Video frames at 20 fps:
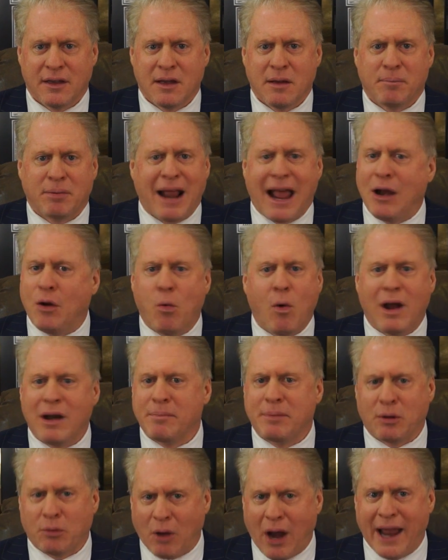But I don't want to
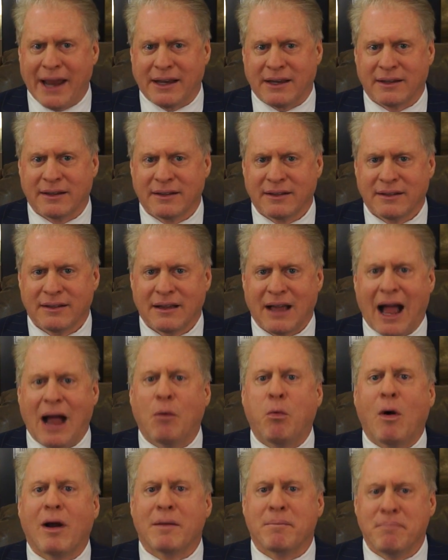be right. I
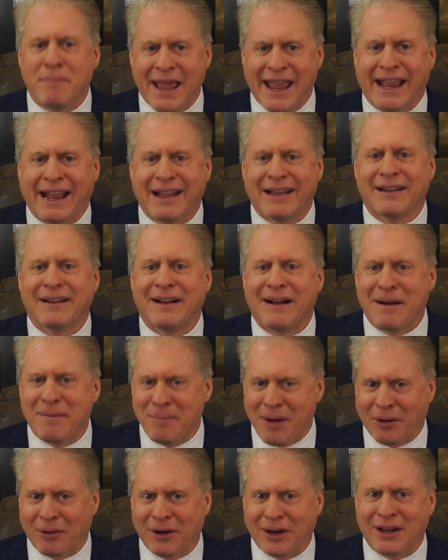want to make
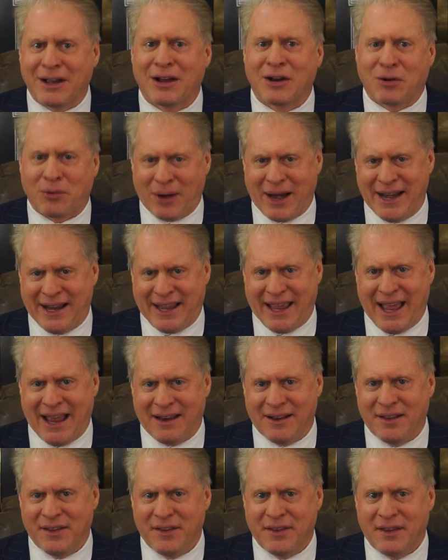America great again.
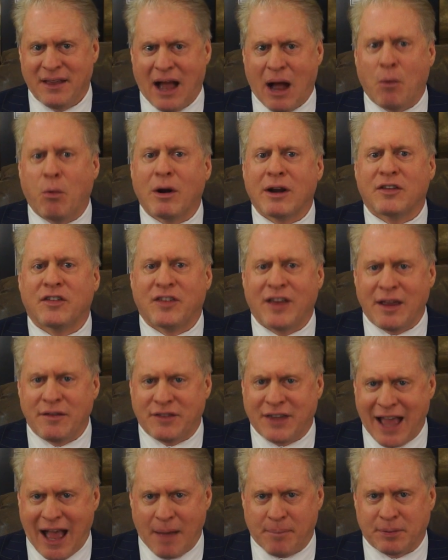I want to save
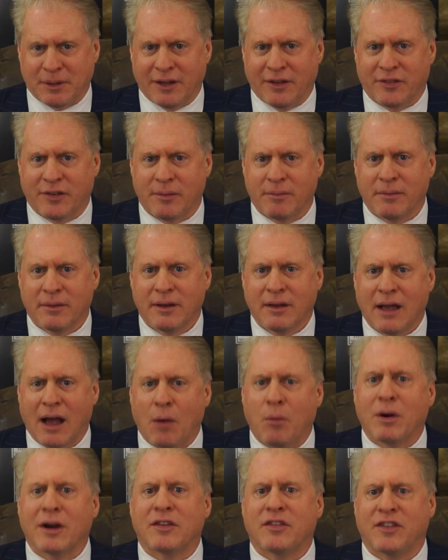capitalism. I
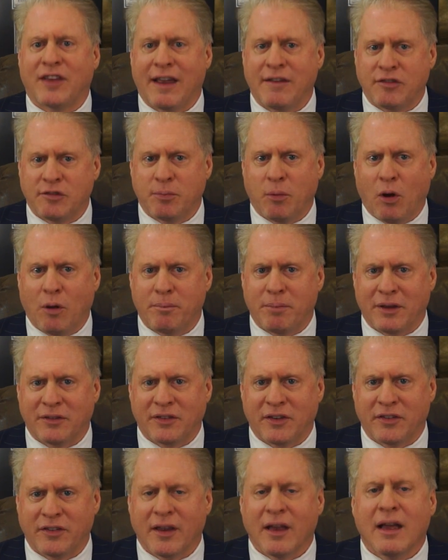want to save small
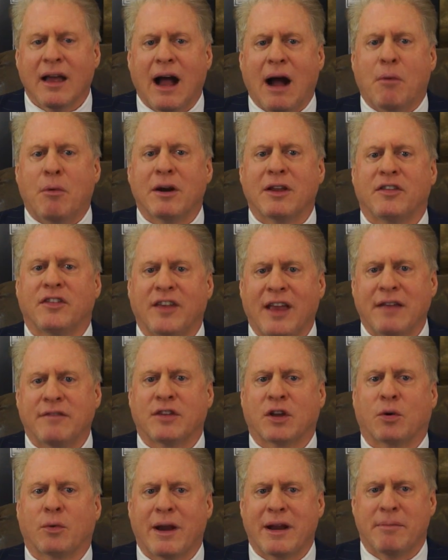business. I want to save
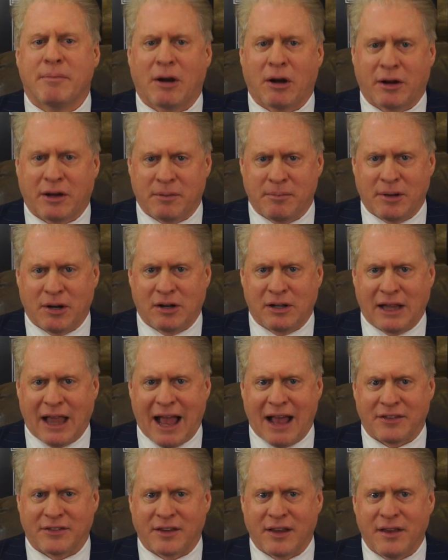the great American middle
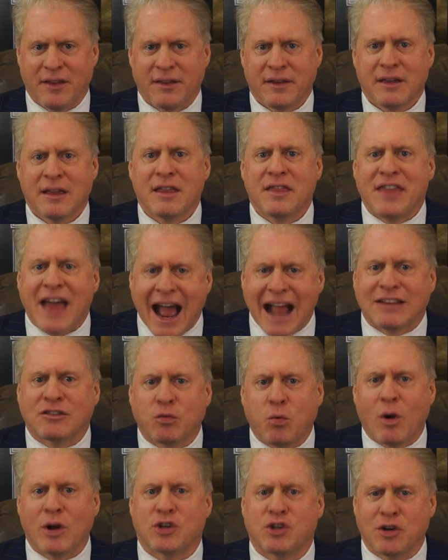class. That's
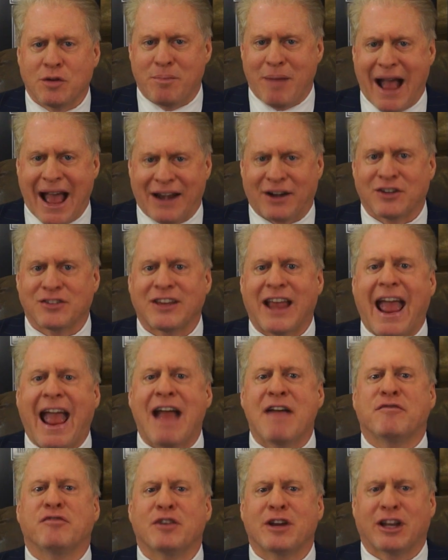what should matter to
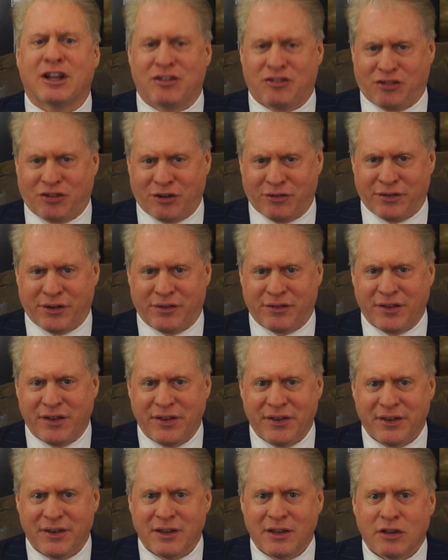every conservative.
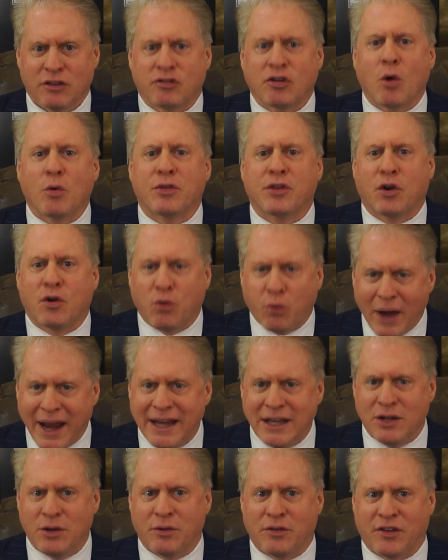So the
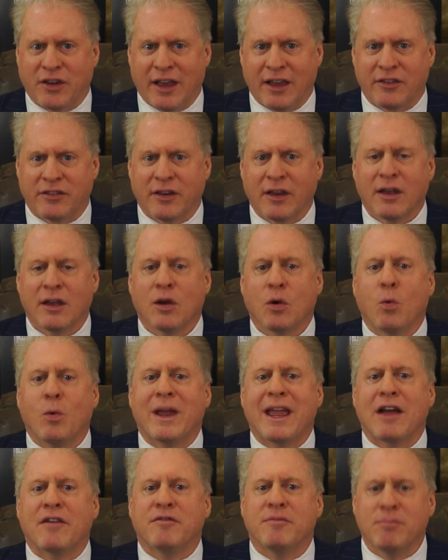great news is
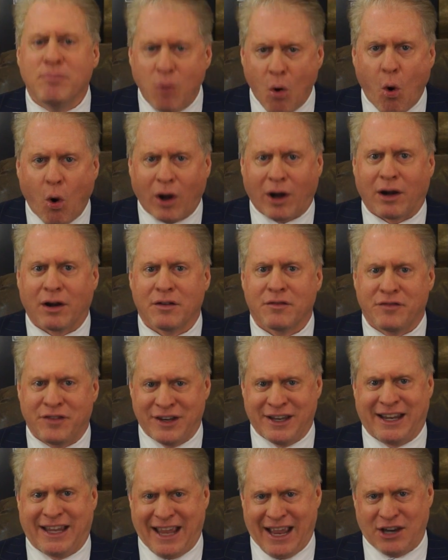we have more
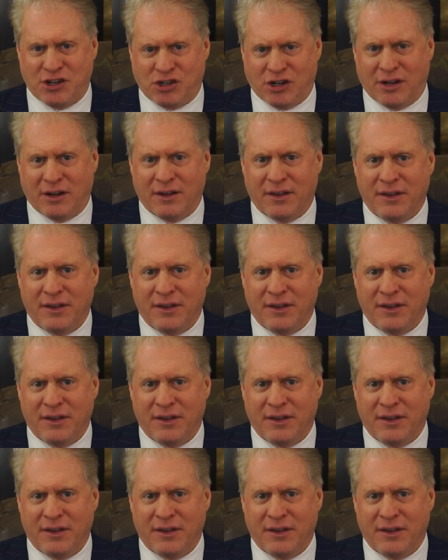vindication.